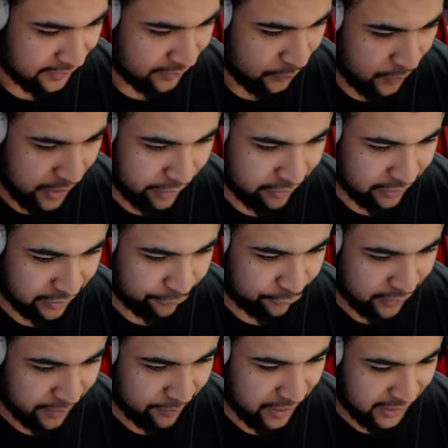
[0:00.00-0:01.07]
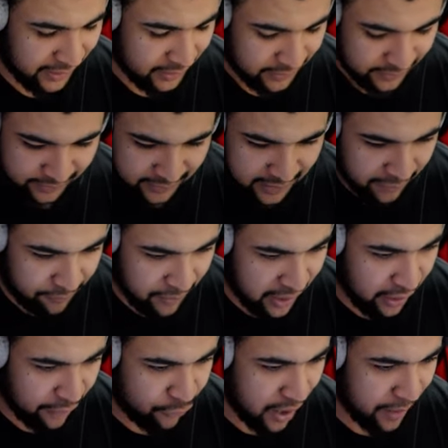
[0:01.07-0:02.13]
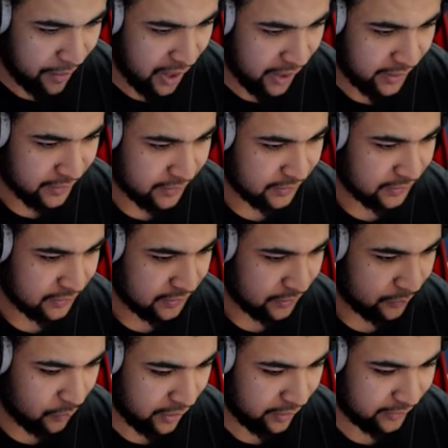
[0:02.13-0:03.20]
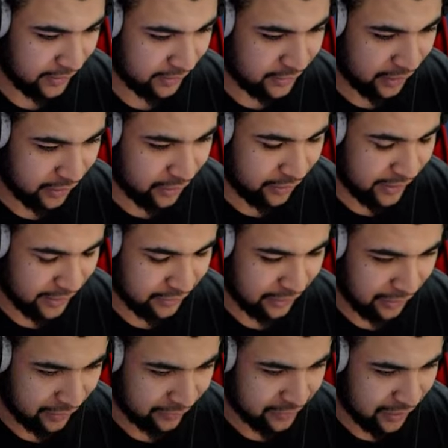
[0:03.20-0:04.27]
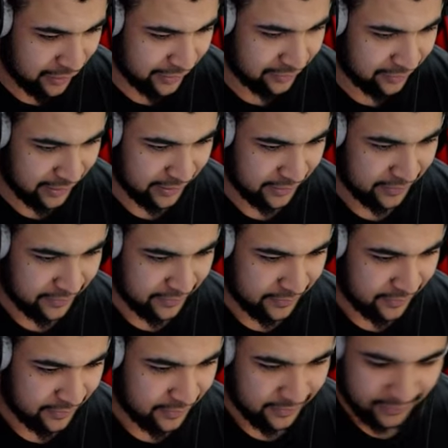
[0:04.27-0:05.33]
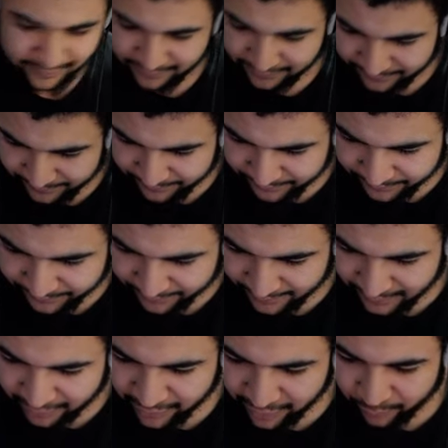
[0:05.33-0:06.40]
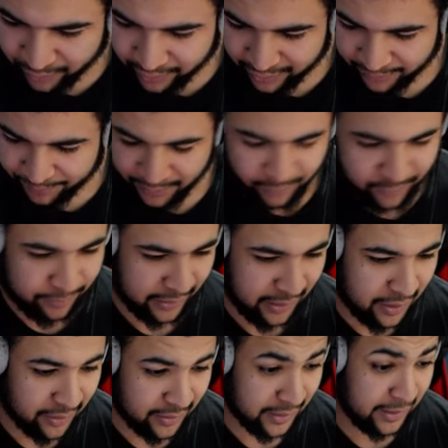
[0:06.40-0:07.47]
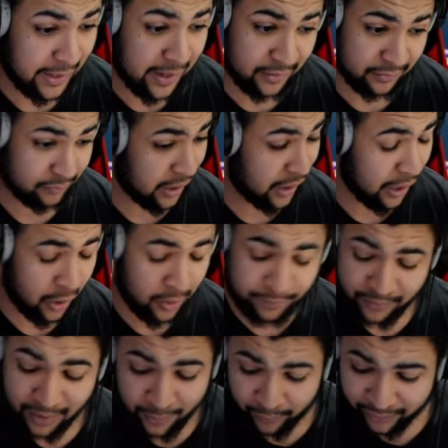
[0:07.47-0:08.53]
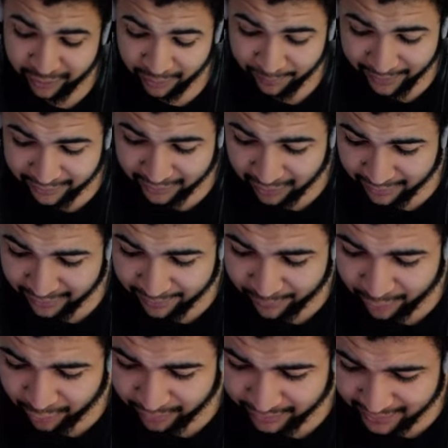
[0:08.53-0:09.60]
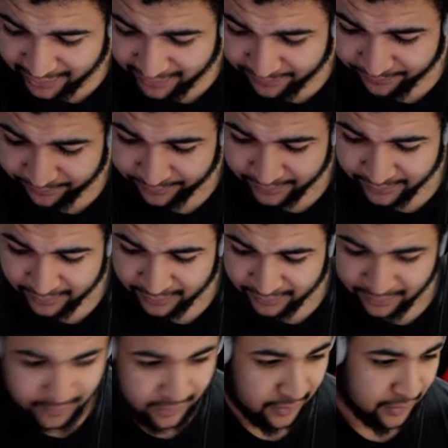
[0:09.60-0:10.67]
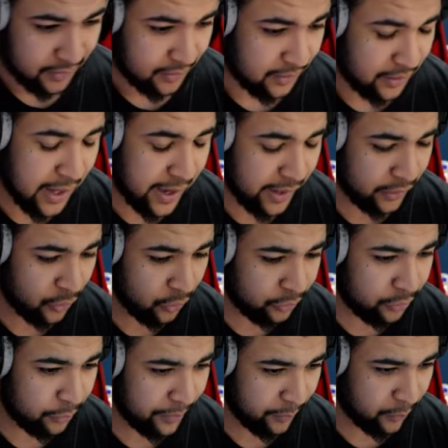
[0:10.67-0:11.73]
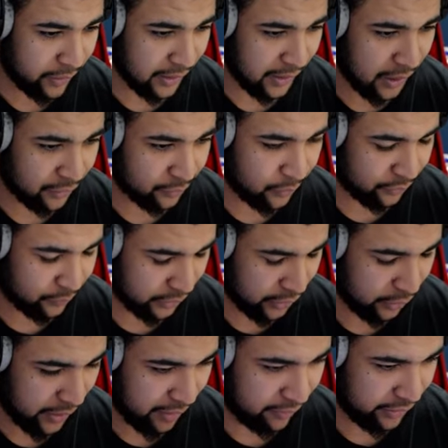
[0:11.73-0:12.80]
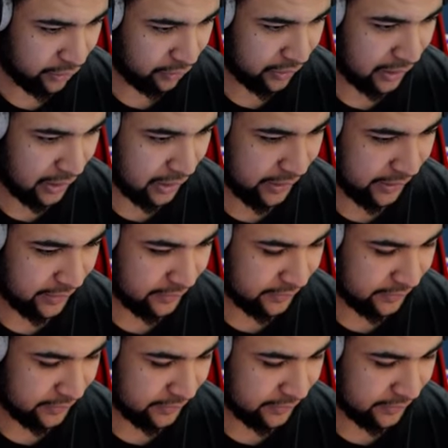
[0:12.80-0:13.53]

Where is the freebie? Give me the freebie. Where is it? It's going to go down to the last card, isn't it? thirty-one R D P, wish me luck. Let, I hope, I wish you the best of luck. Let me know what you get. Yeah, yours will be one of the last ones we do, Harry, not gonna lie.